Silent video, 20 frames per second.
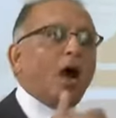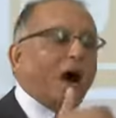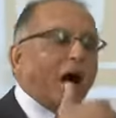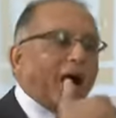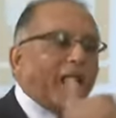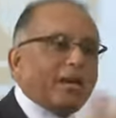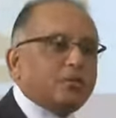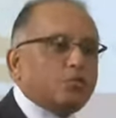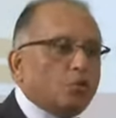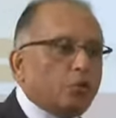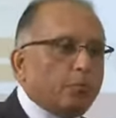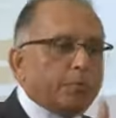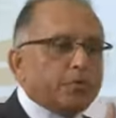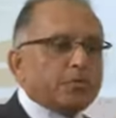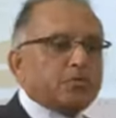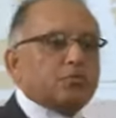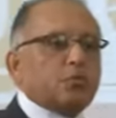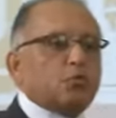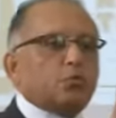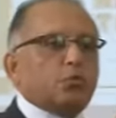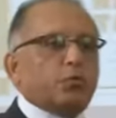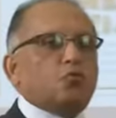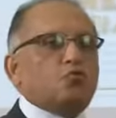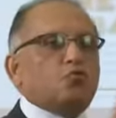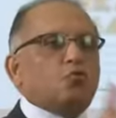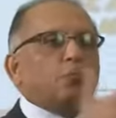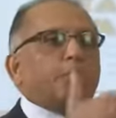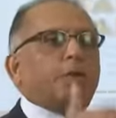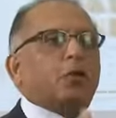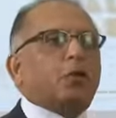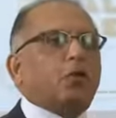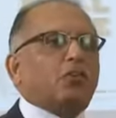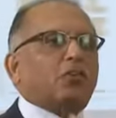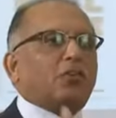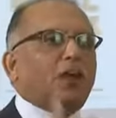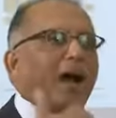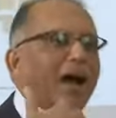I do business with you because